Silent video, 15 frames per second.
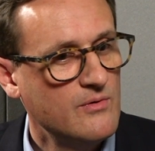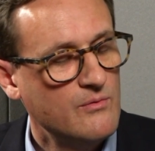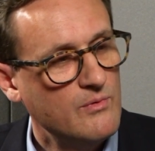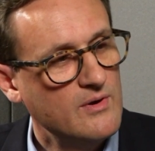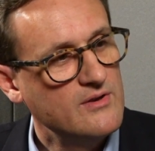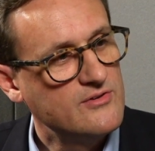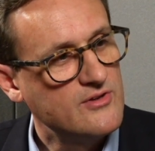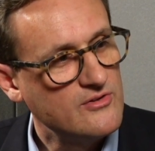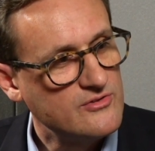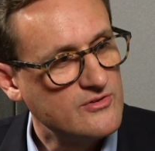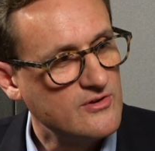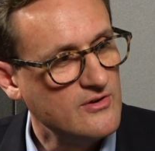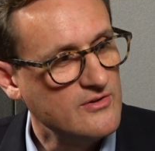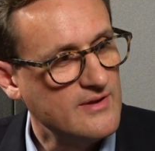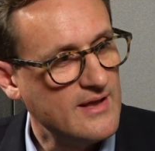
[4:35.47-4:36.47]
when it does
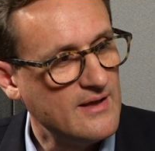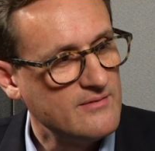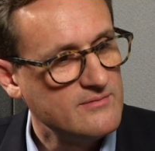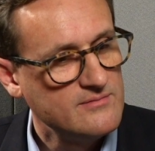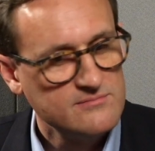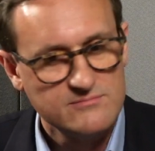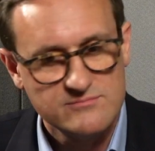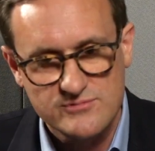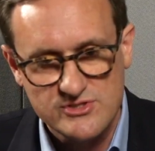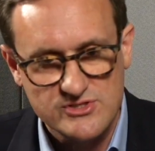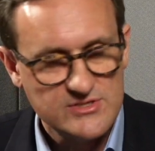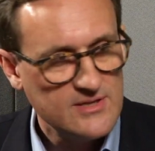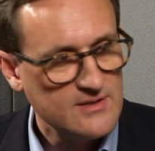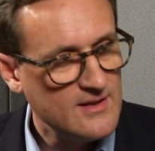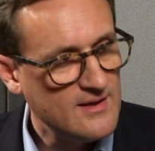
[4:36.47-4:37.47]
go down,
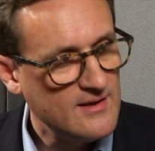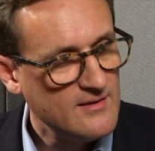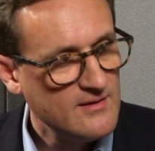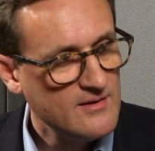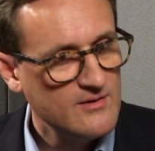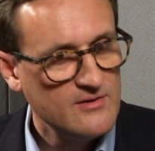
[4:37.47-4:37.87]
just sit there,